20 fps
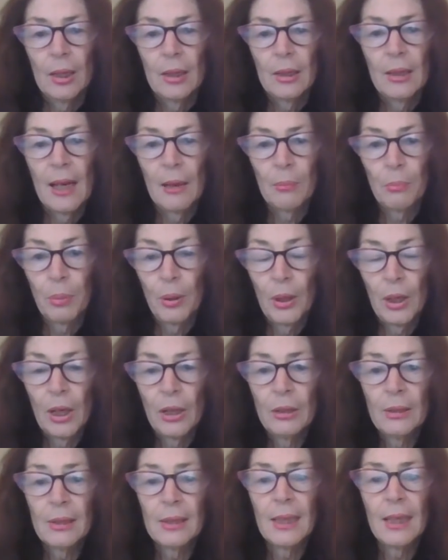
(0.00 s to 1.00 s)
Now,
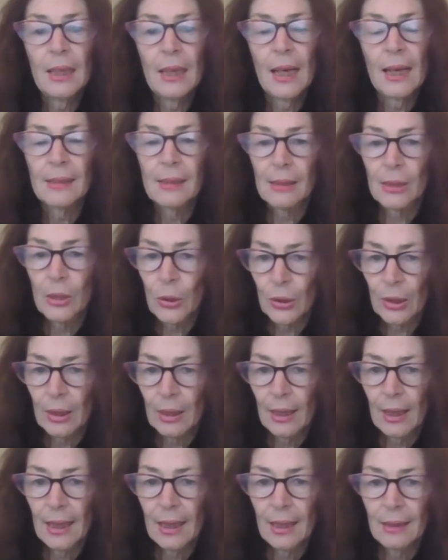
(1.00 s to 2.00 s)
Pelosi has
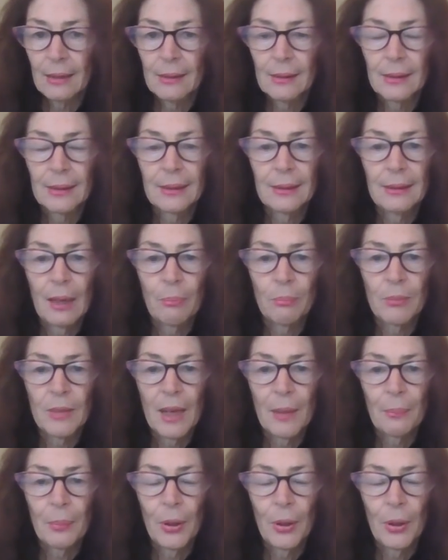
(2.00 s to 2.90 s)
certainly stepped up